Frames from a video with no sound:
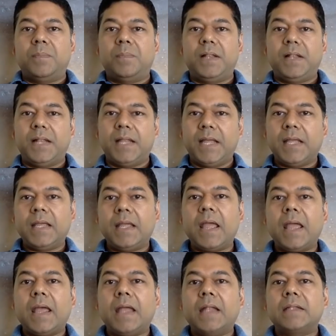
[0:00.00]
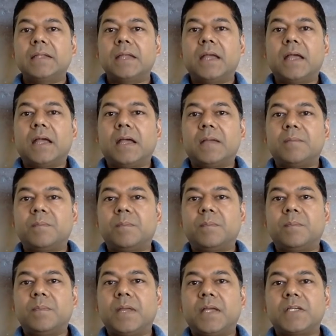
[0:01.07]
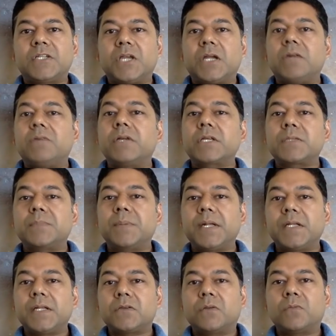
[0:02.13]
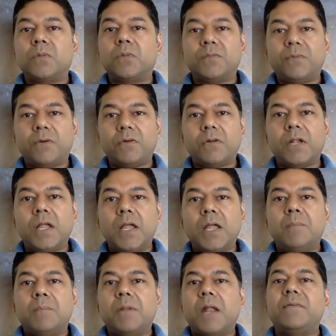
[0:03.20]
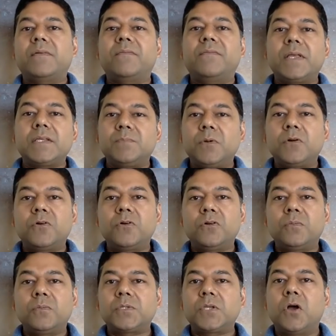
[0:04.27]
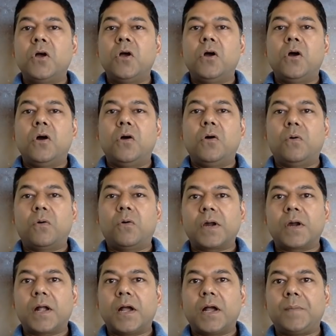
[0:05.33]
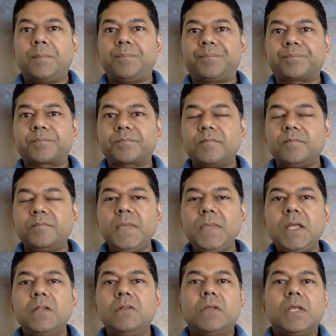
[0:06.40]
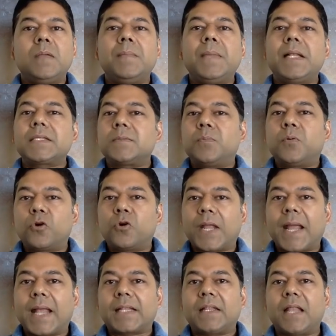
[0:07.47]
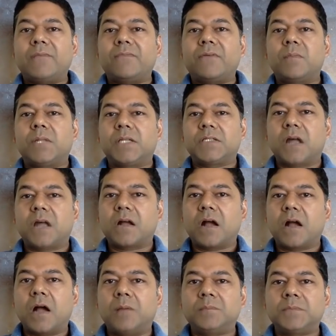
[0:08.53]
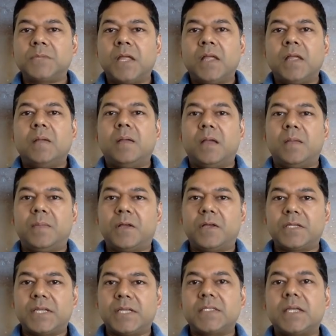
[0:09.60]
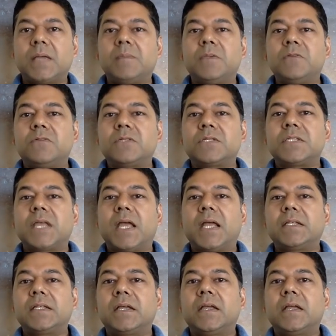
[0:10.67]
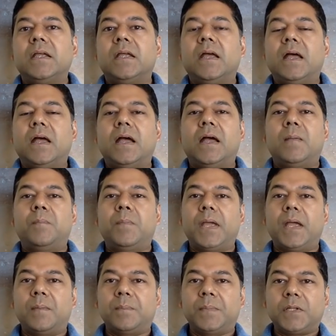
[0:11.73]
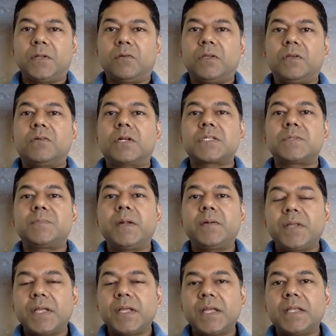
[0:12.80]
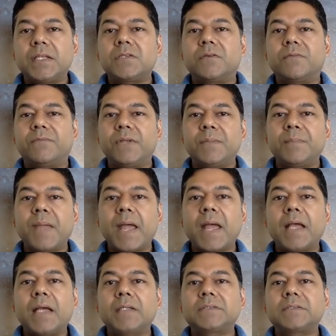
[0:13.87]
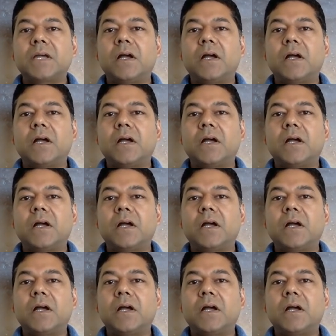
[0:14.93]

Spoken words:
play and share your experience on one of our private Facebook groups, or email support@lifeharmonize.com, because anytime you send your experience, your feedback,